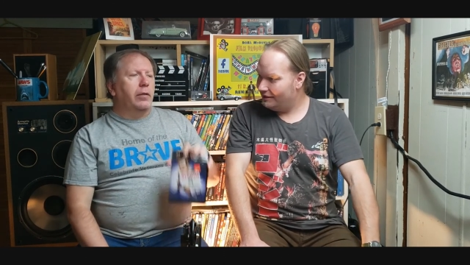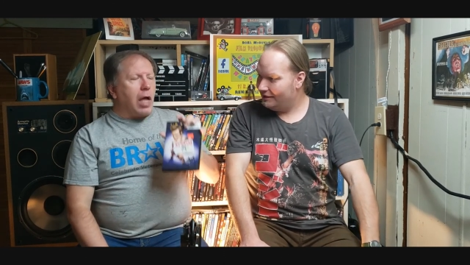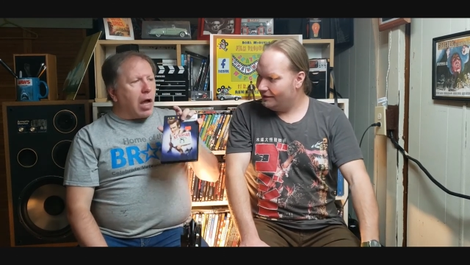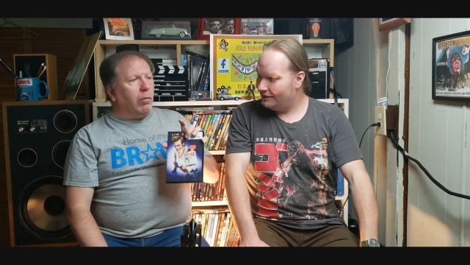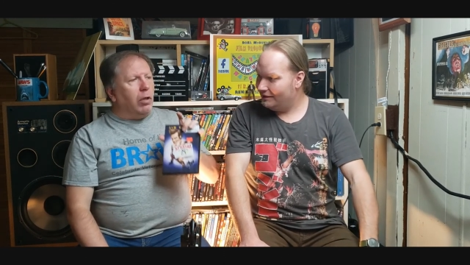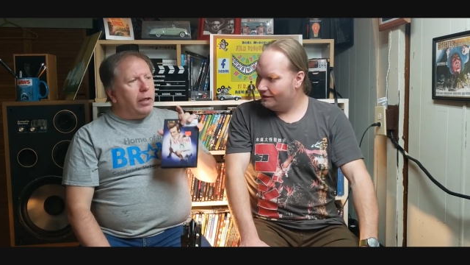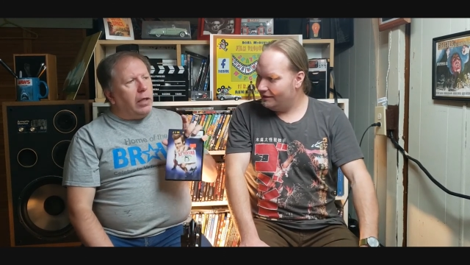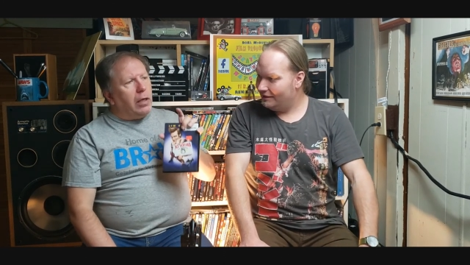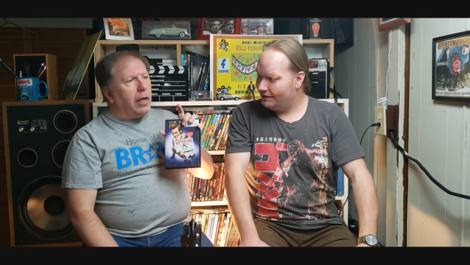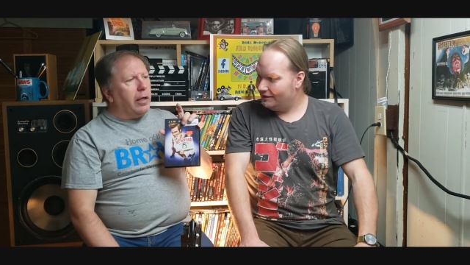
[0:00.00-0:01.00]
Speaker 1: I'm
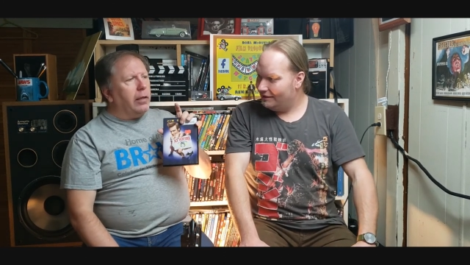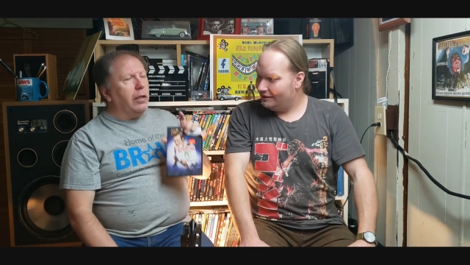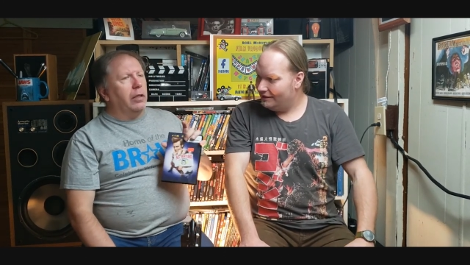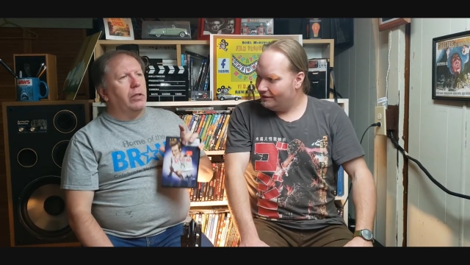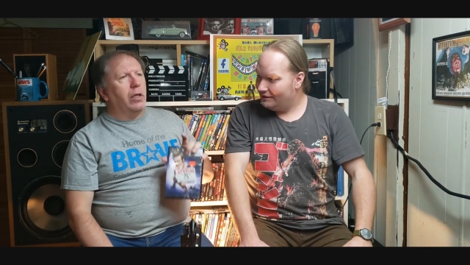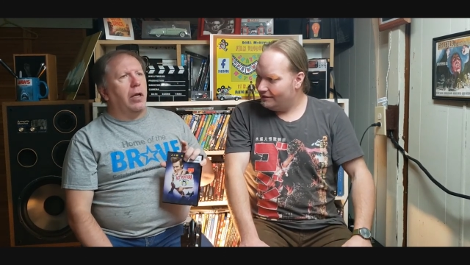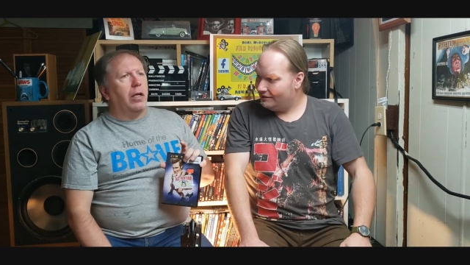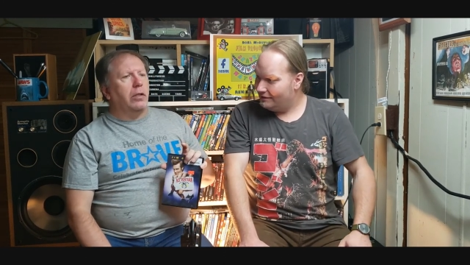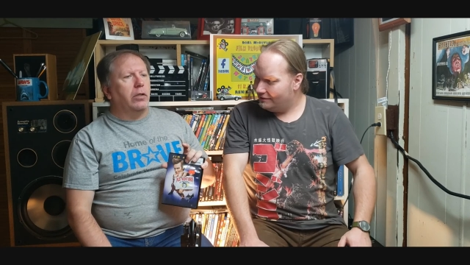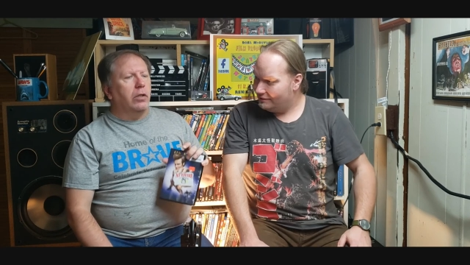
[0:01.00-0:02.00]
looking at this
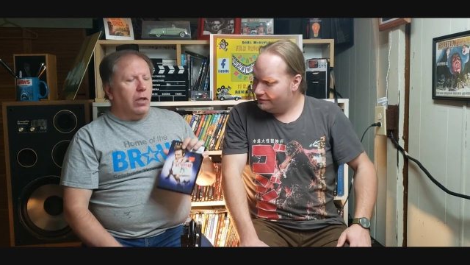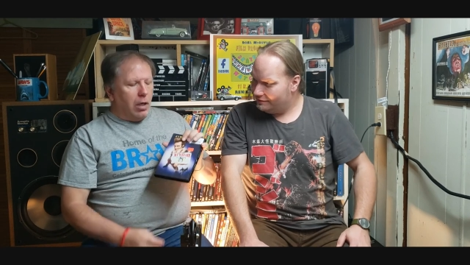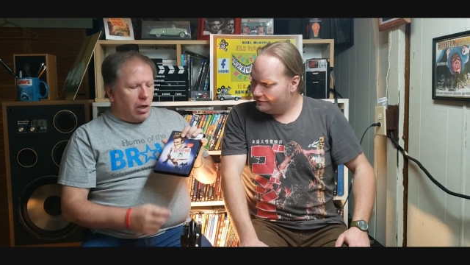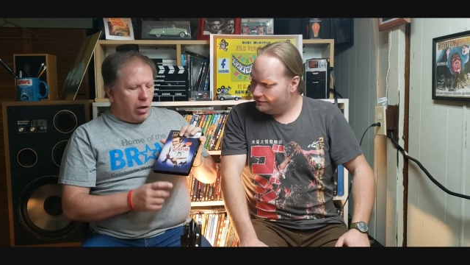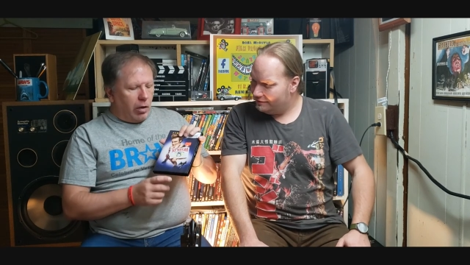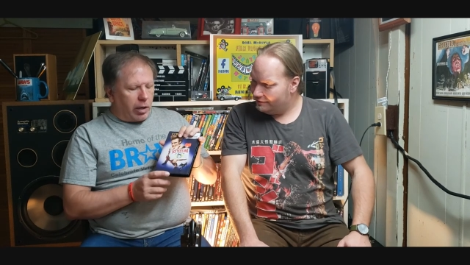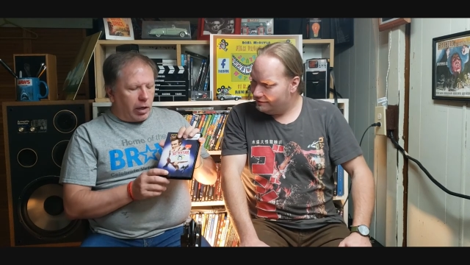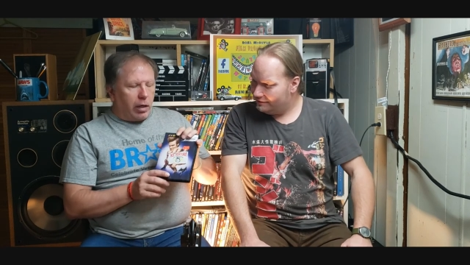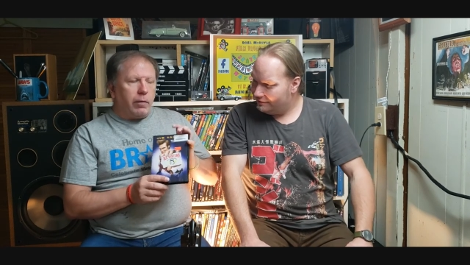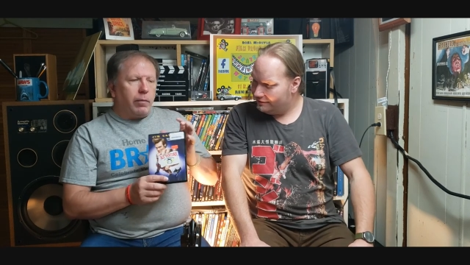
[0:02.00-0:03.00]
as
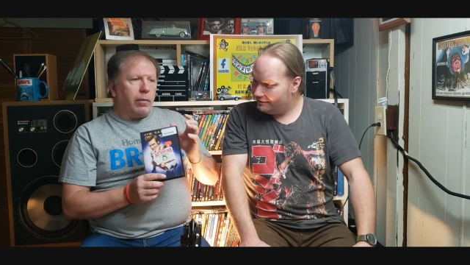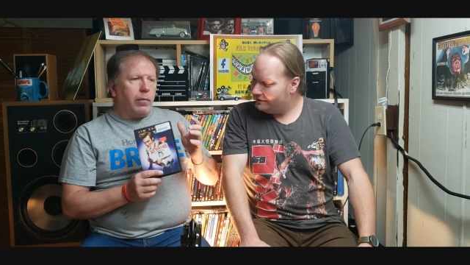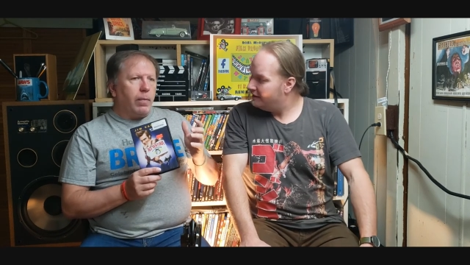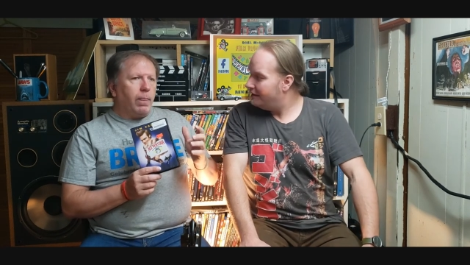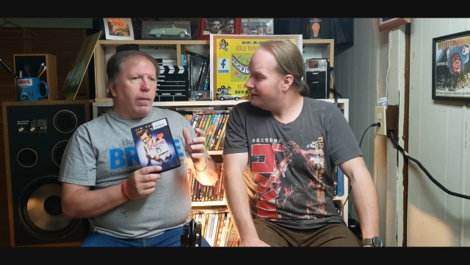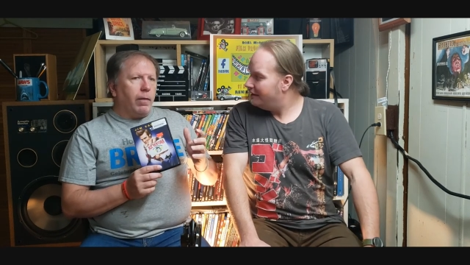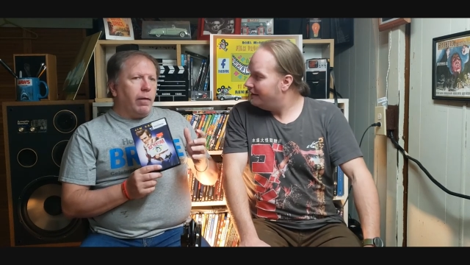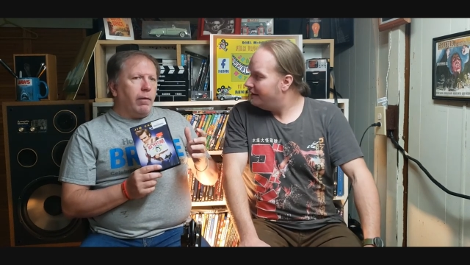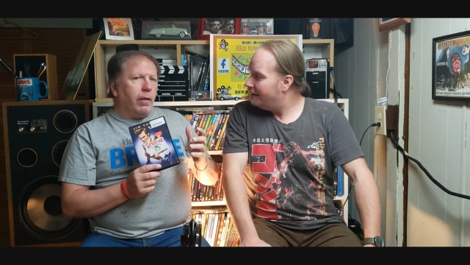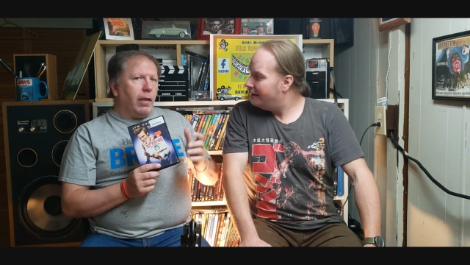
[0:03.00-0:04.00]
okay.
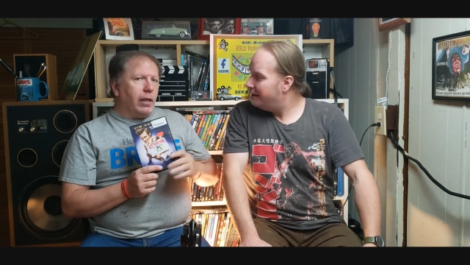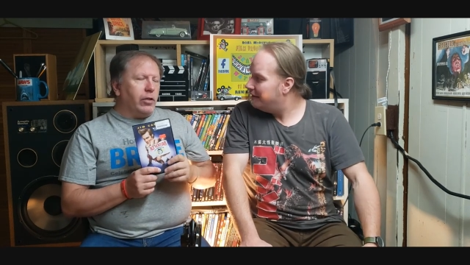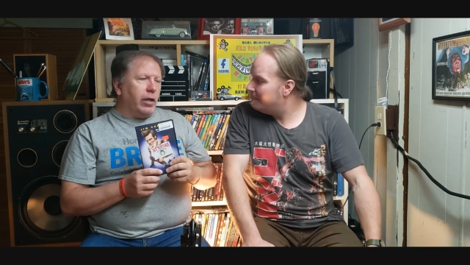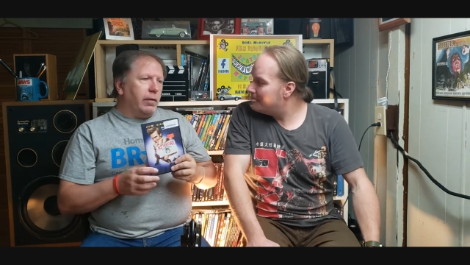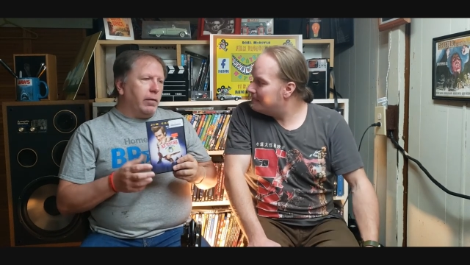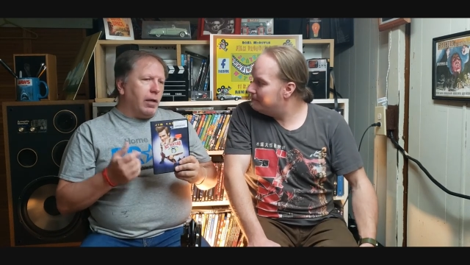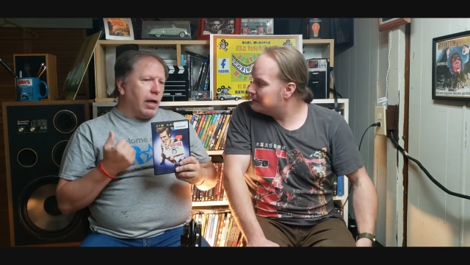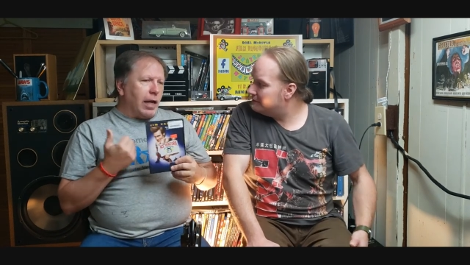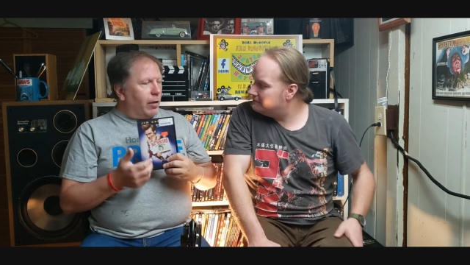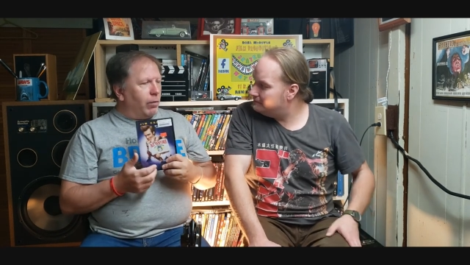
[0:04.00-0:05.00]
Like I said,
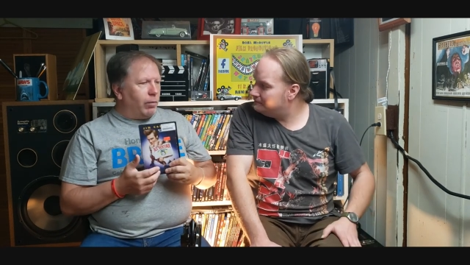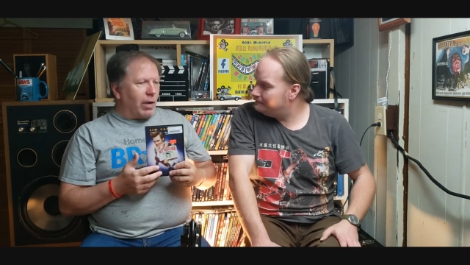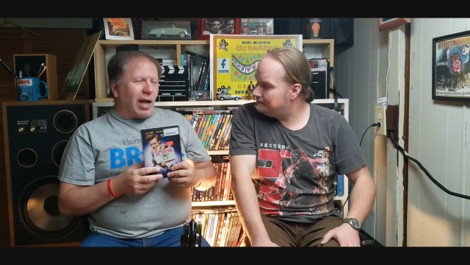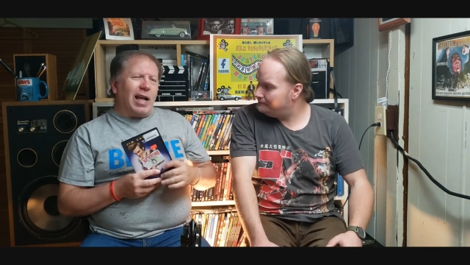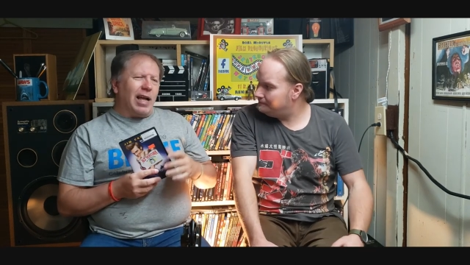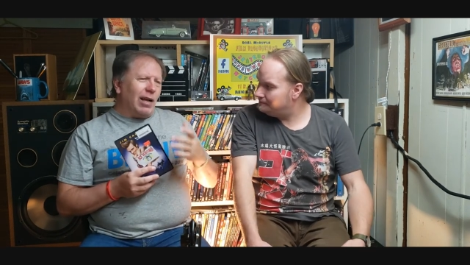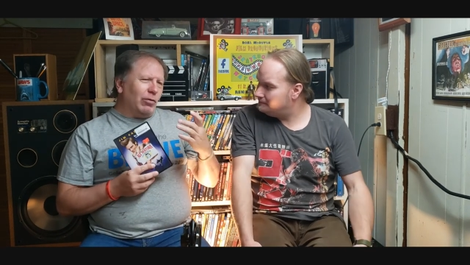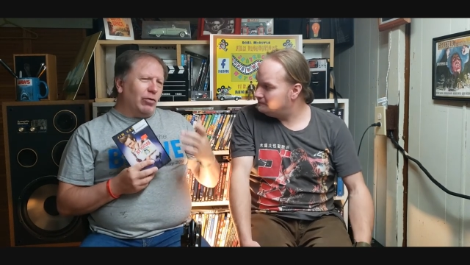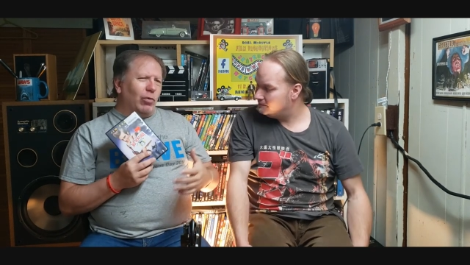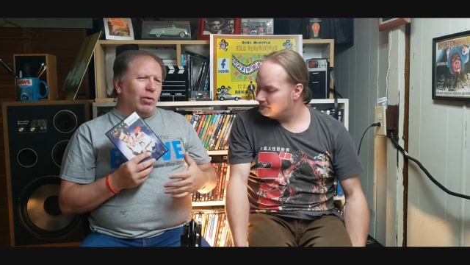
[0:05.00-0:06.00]
I was
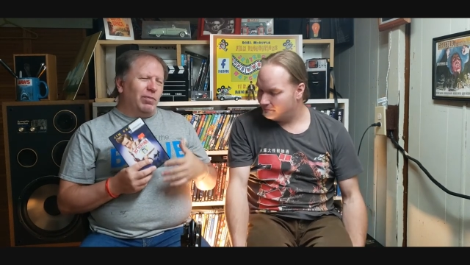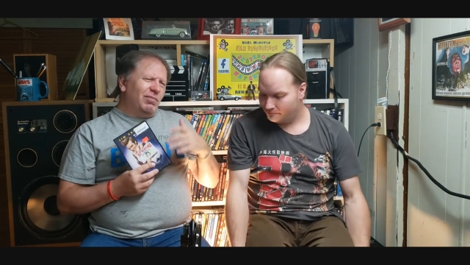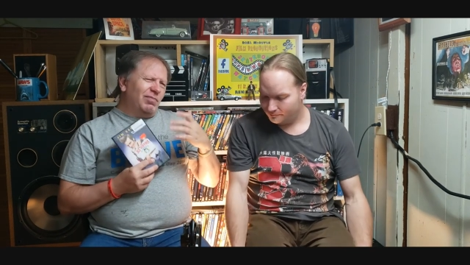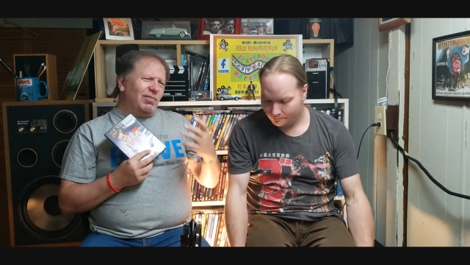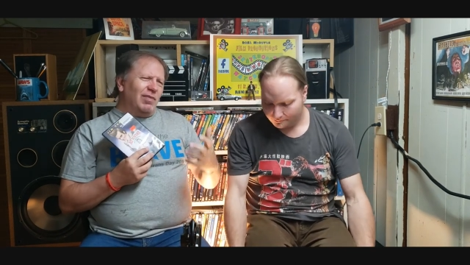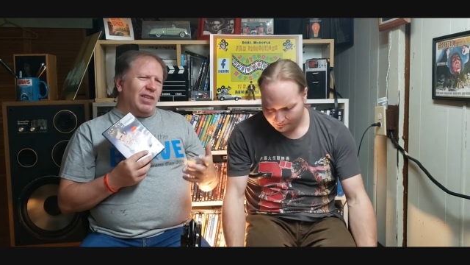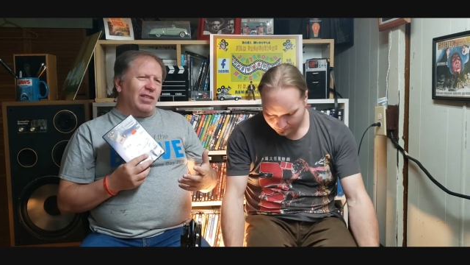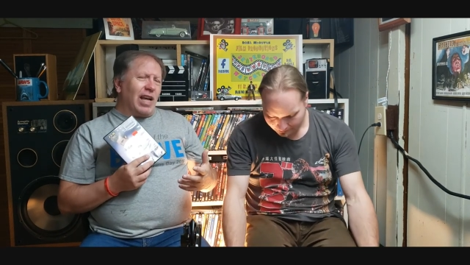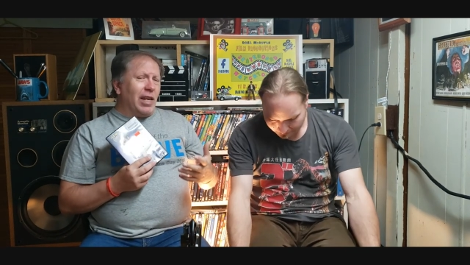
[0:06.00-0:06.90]
sort of because I